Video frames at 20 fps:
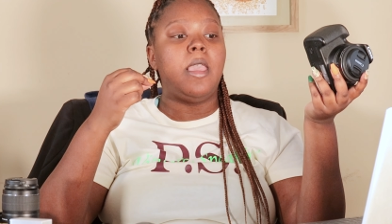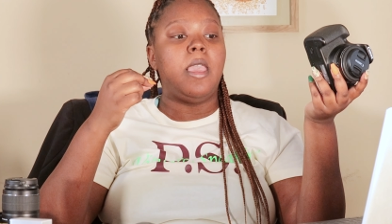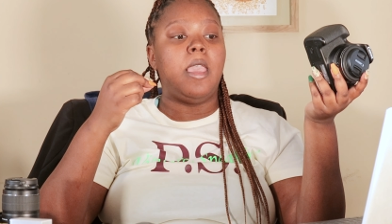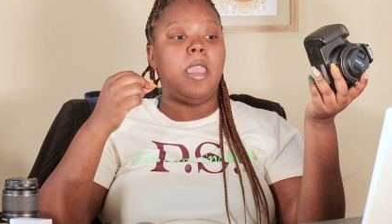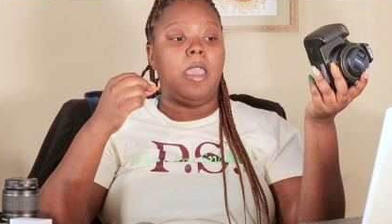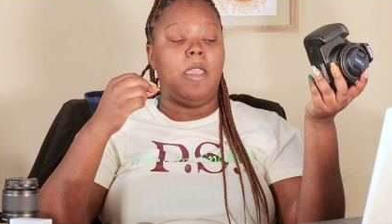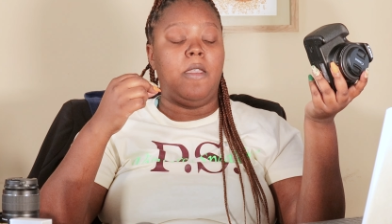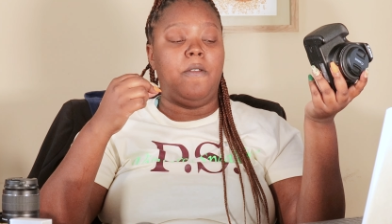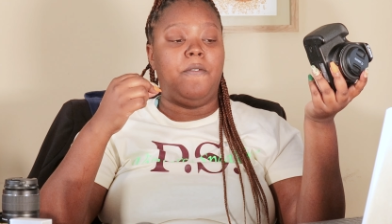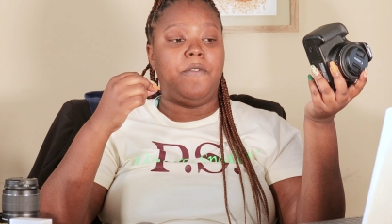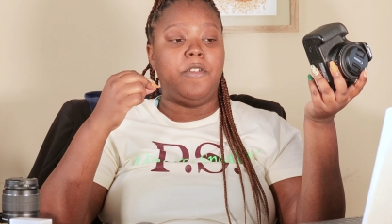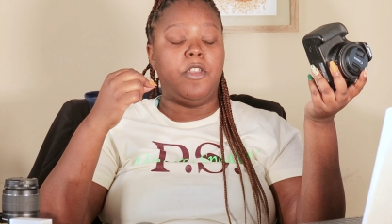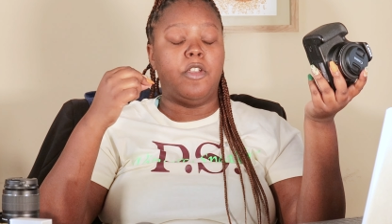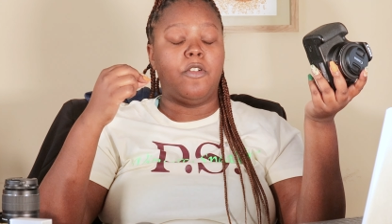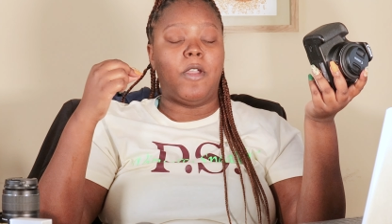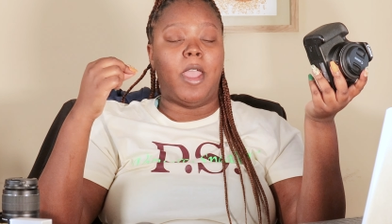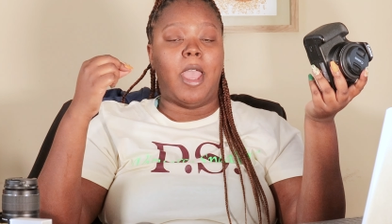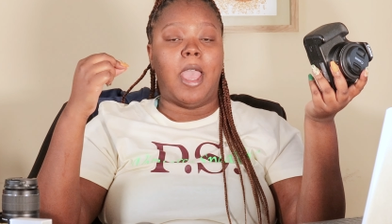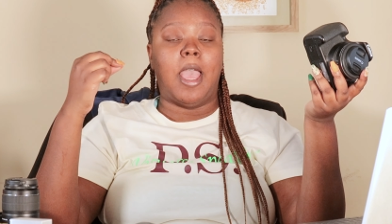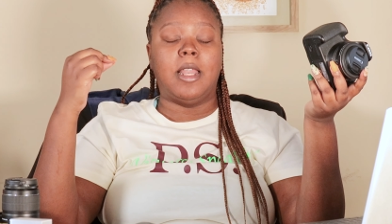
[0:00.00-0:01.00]
If
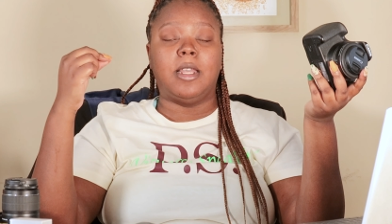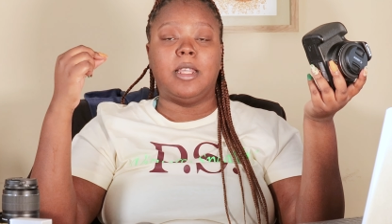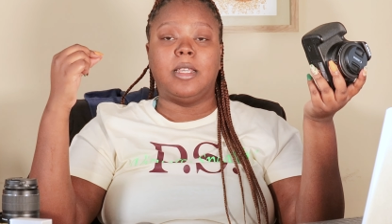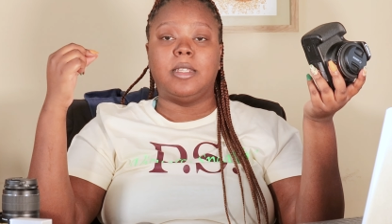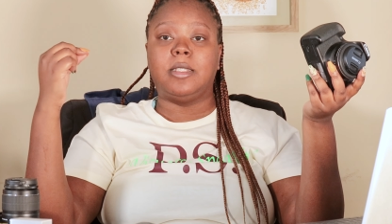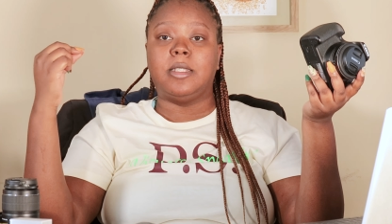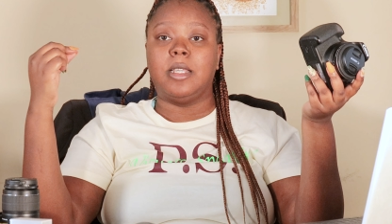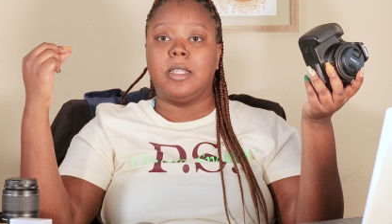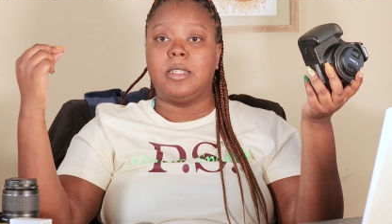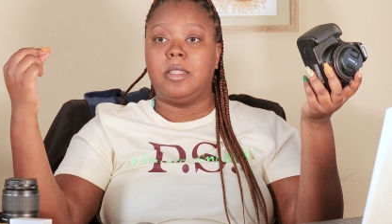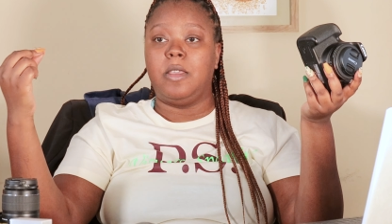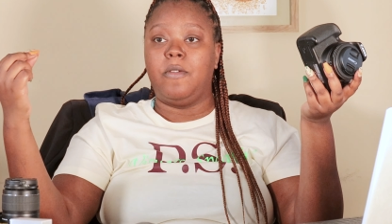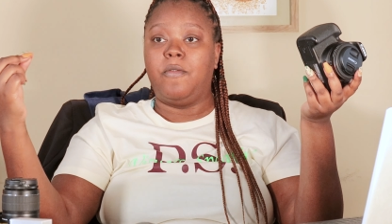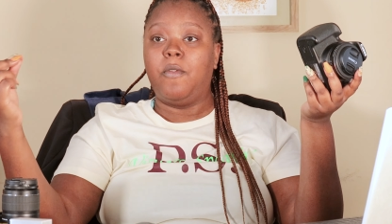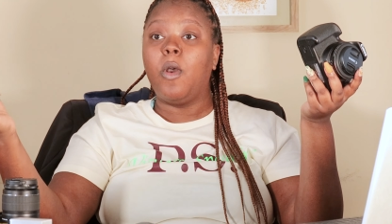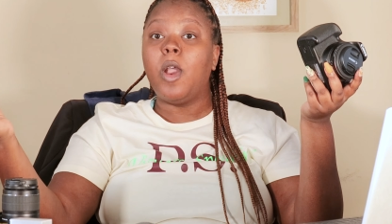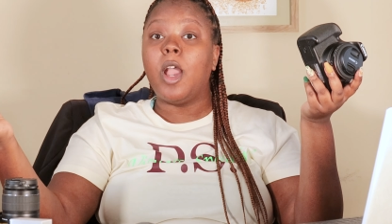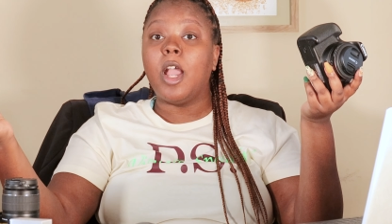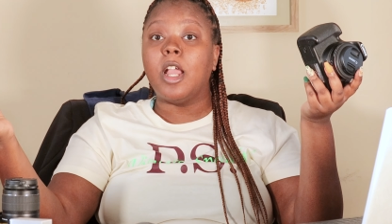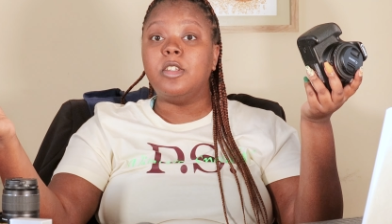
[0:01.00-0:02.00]
you're at
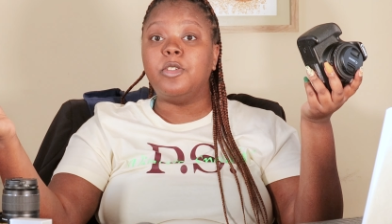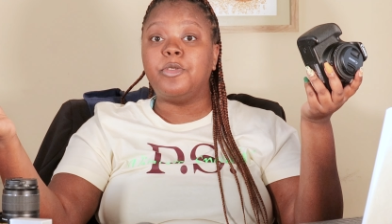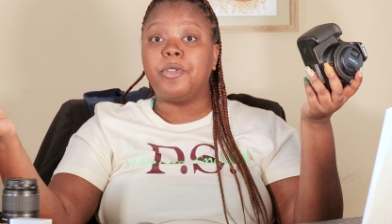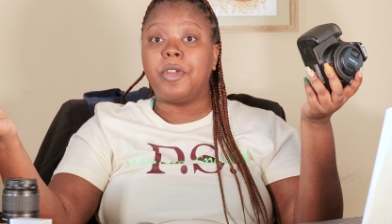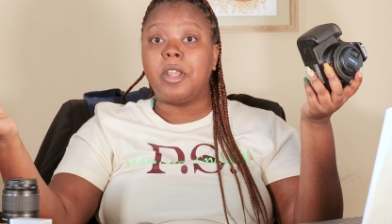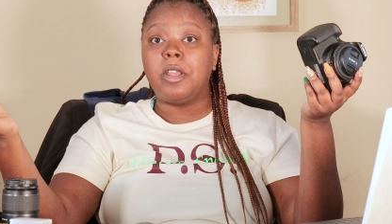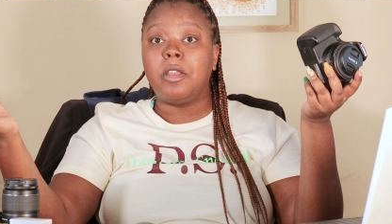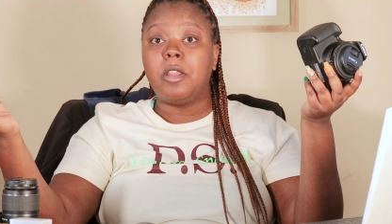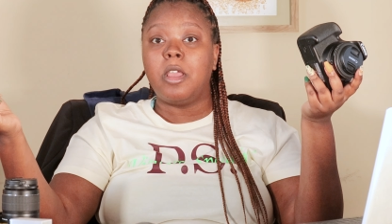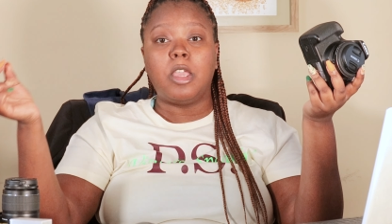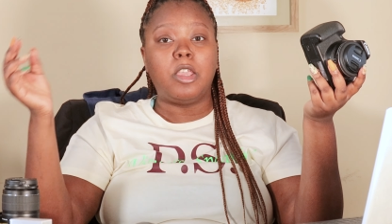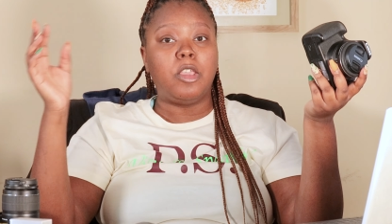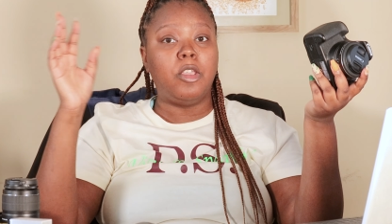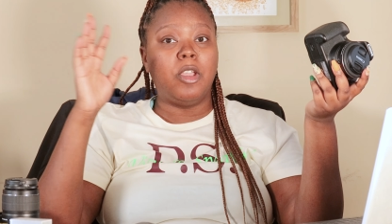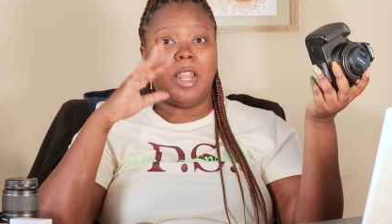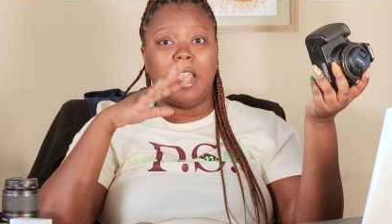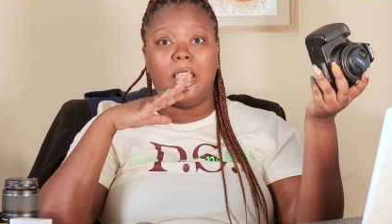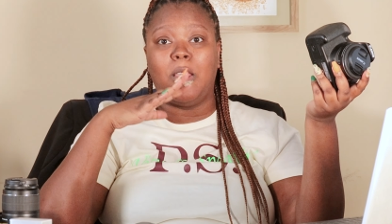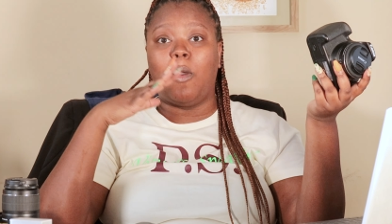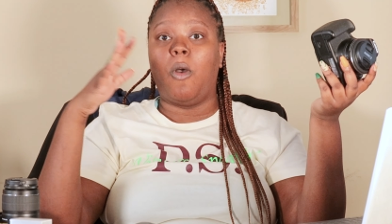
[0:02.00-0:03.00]
6400,
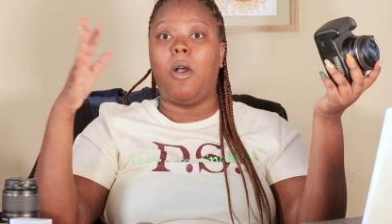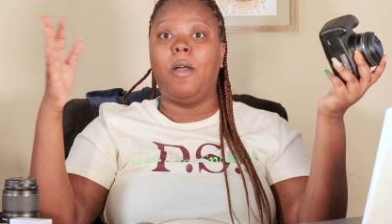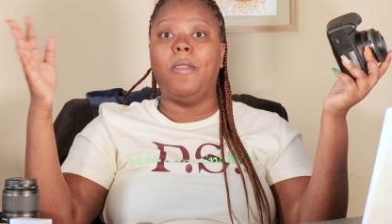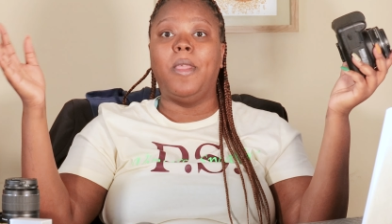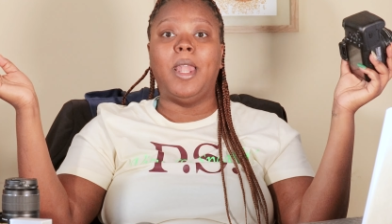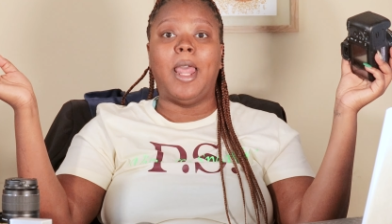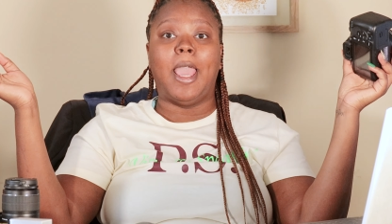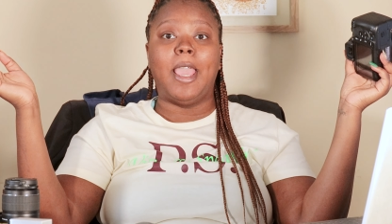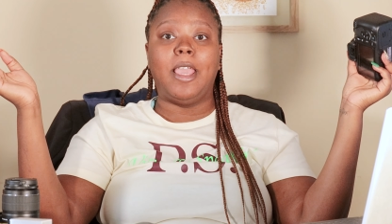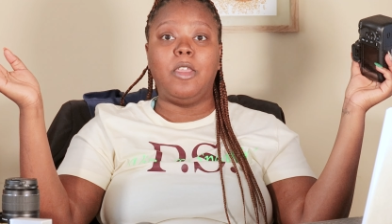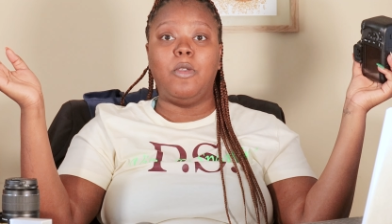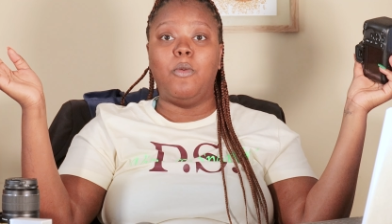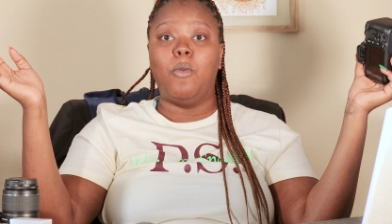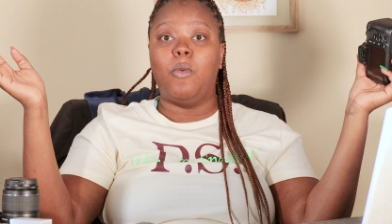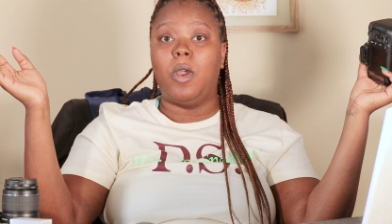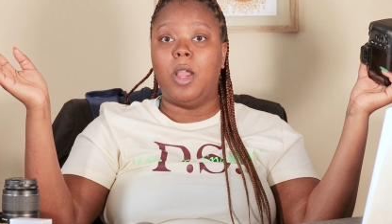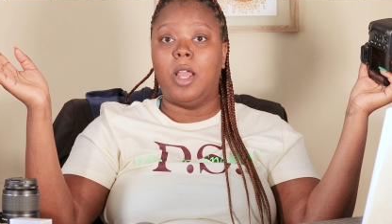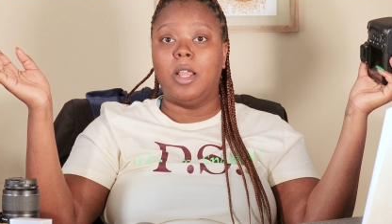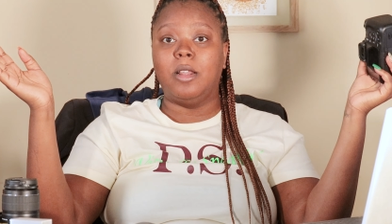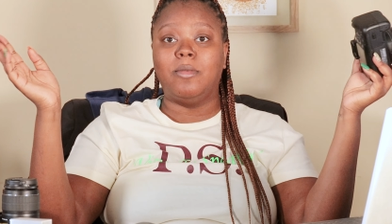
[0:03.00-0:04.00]
you're going to get all the light you
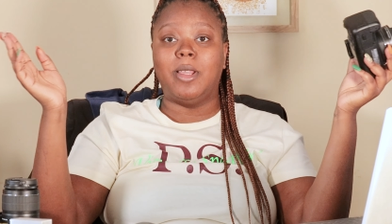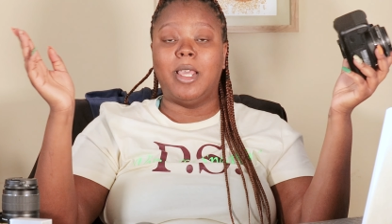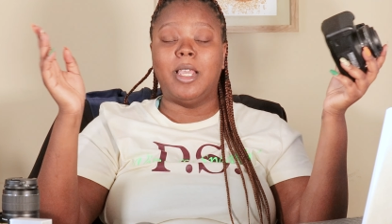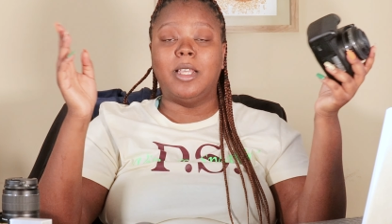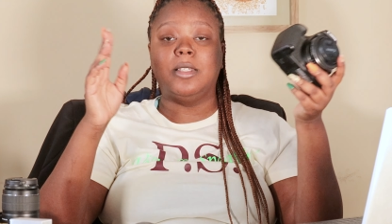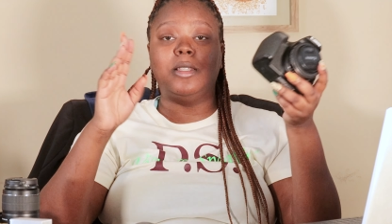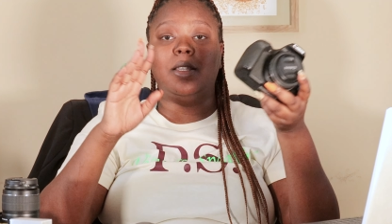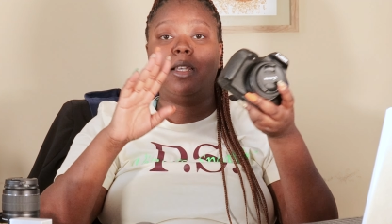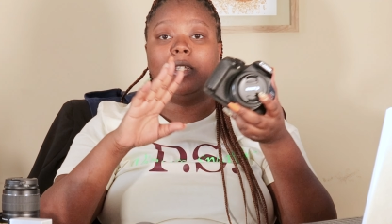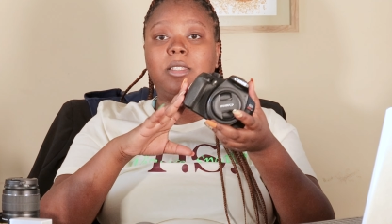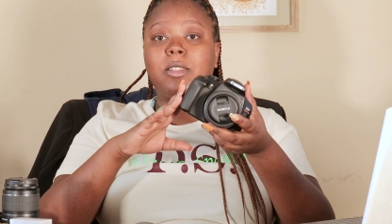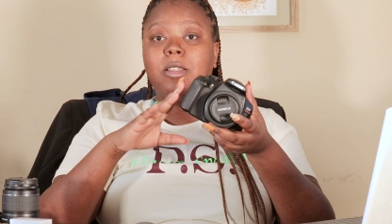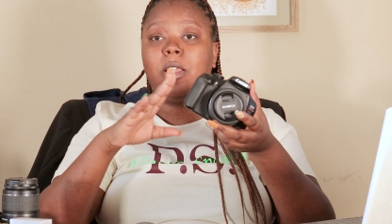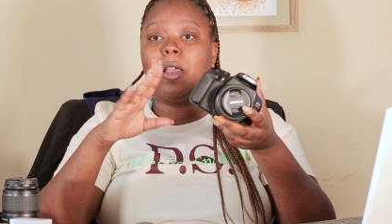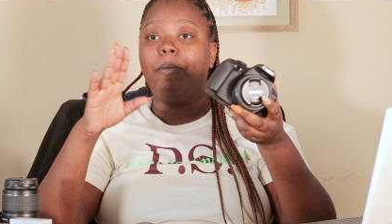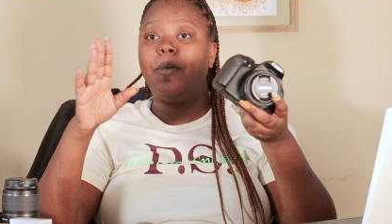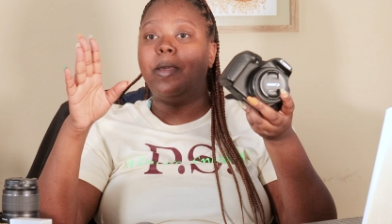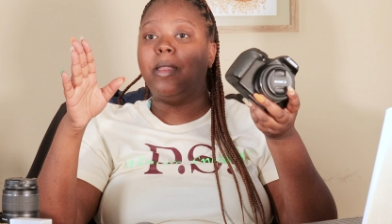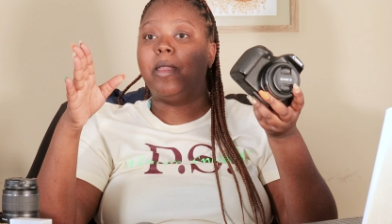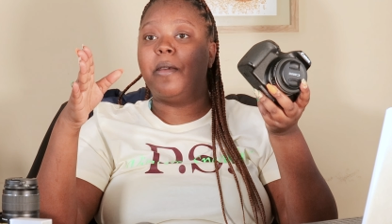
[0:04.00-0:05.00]
want. This is
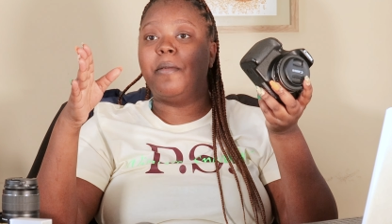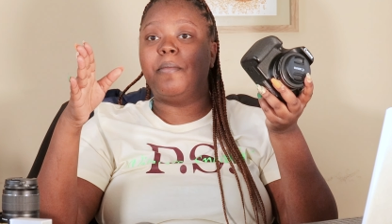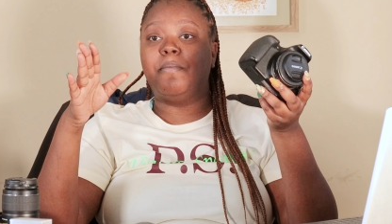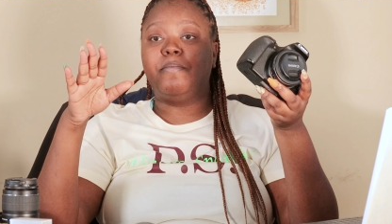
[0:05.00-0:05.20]
going to be